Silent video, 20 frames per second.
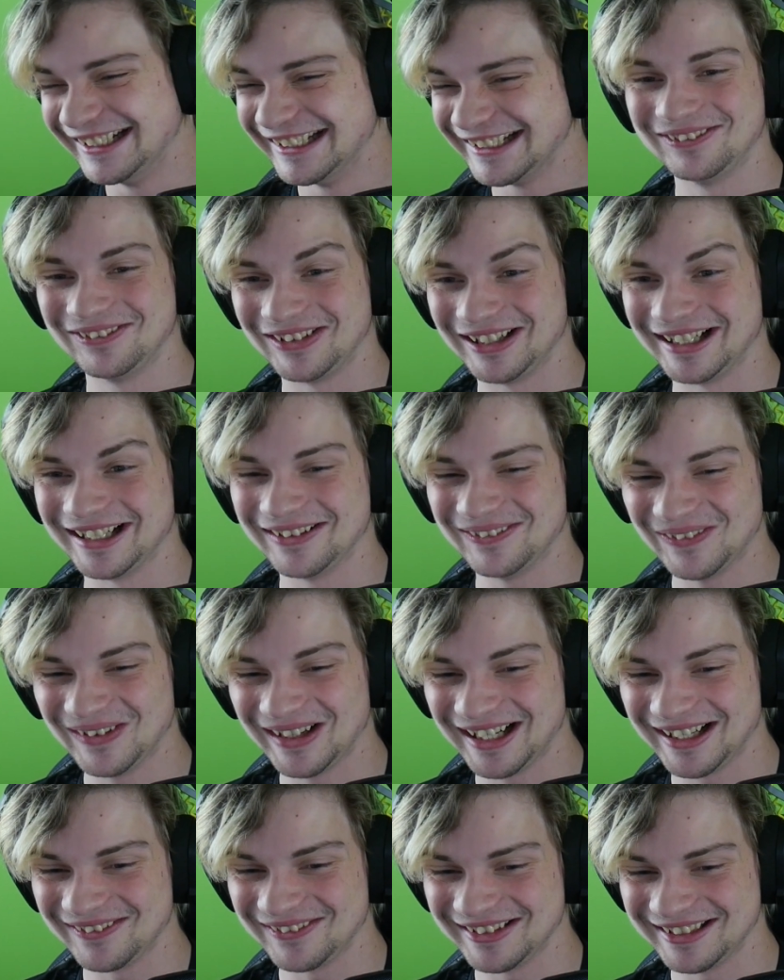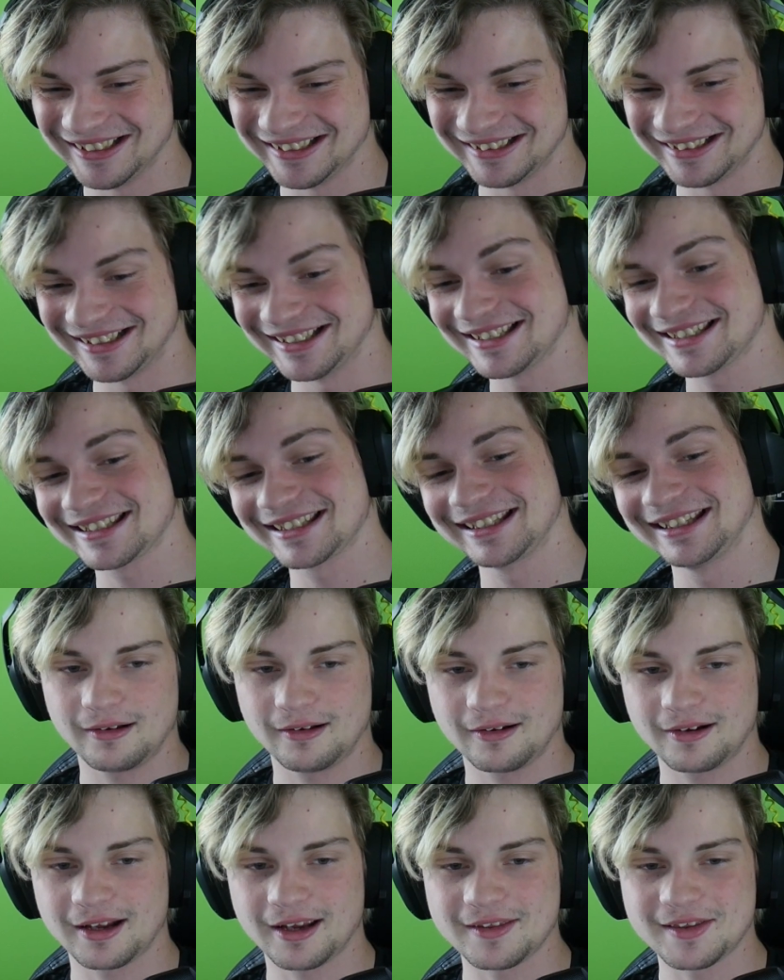why have you done this?
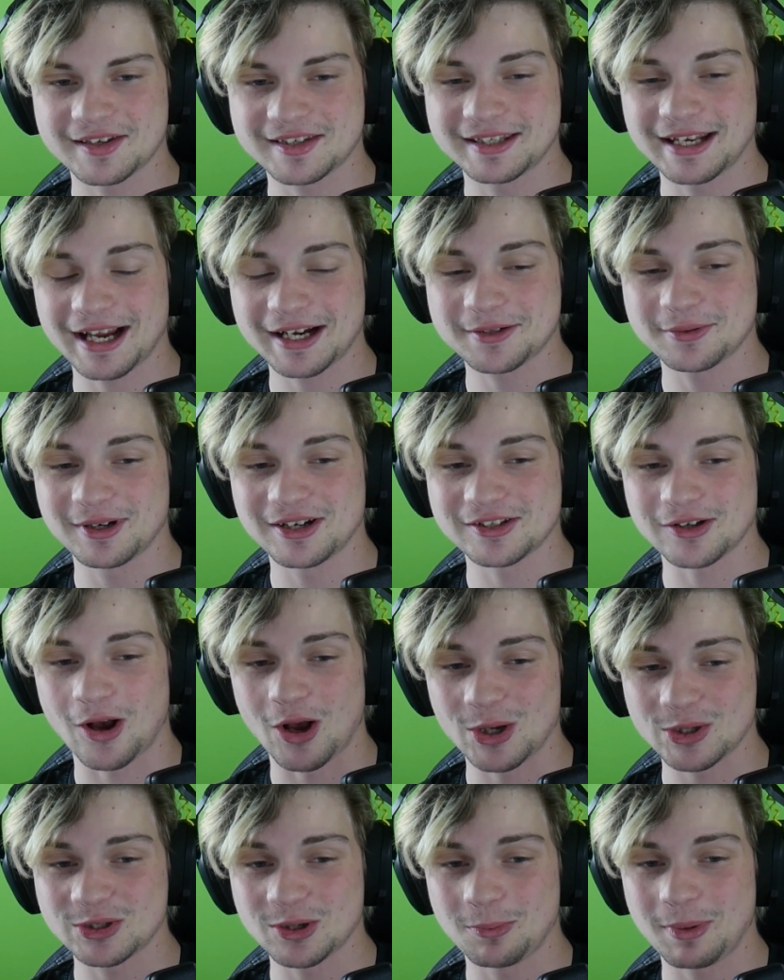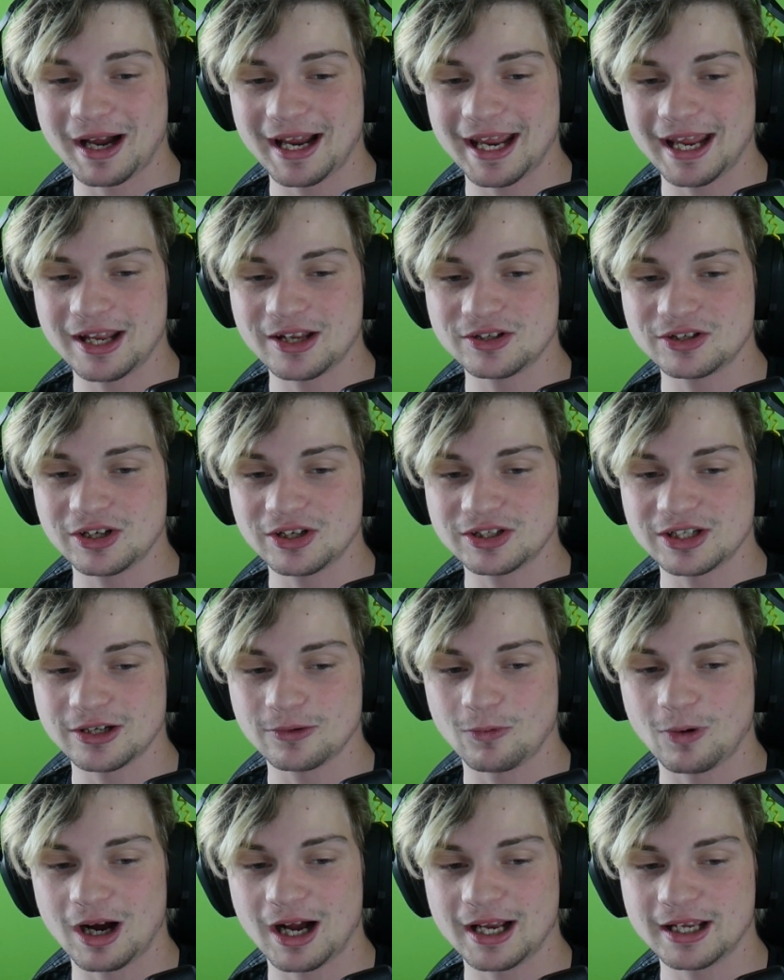Okay, this next one is also by
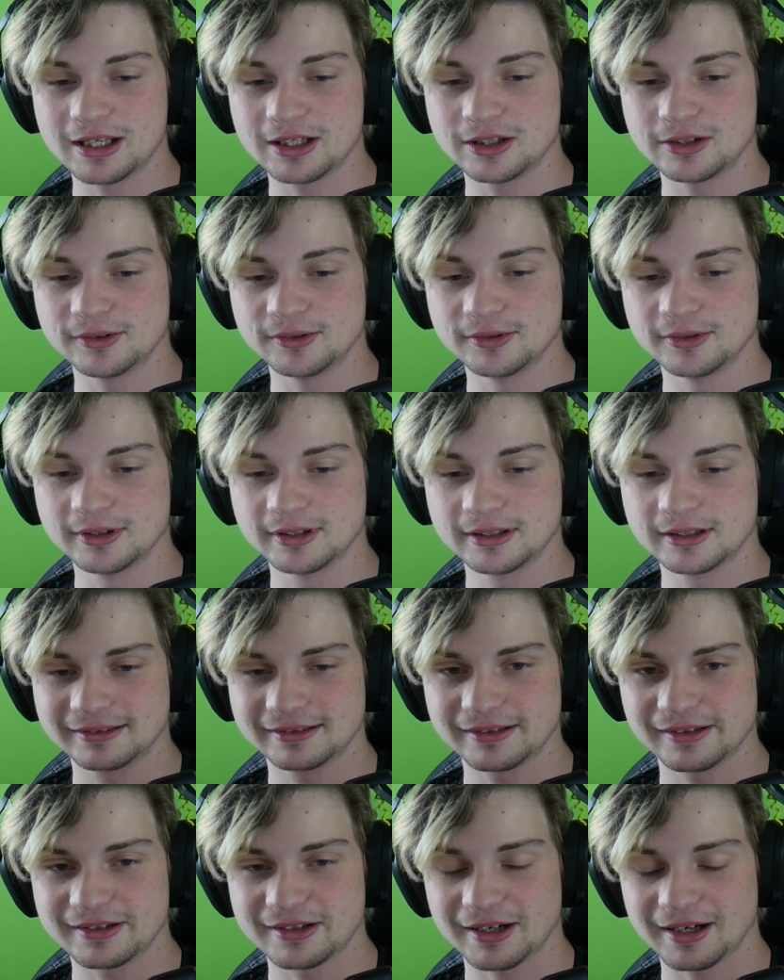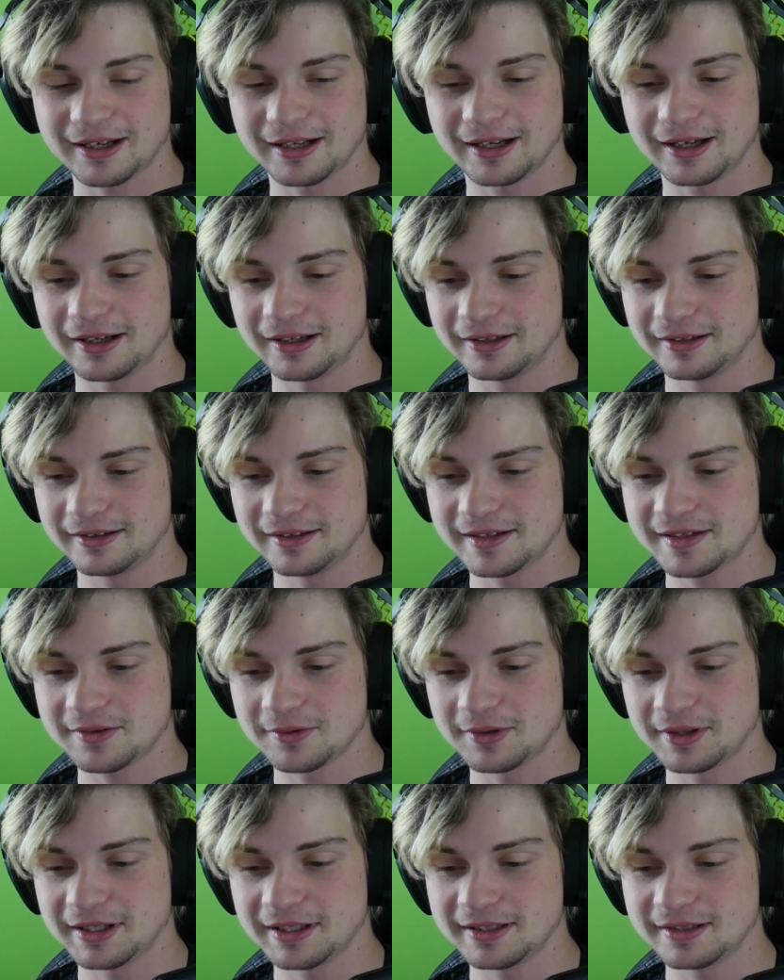NGGYU. So check it out. This
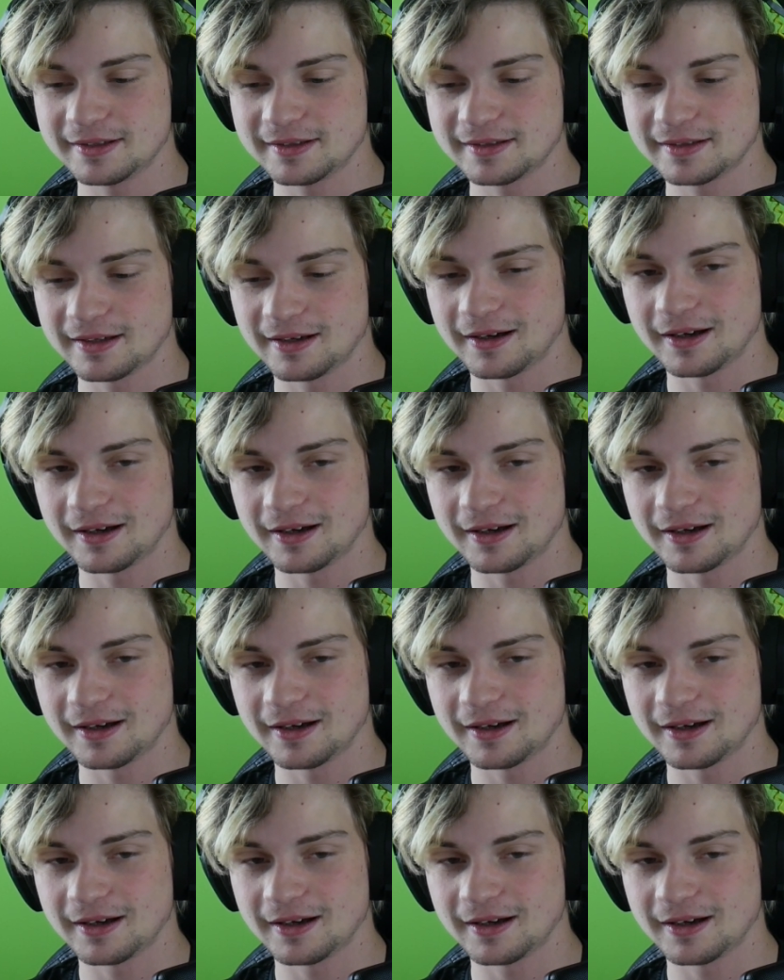one is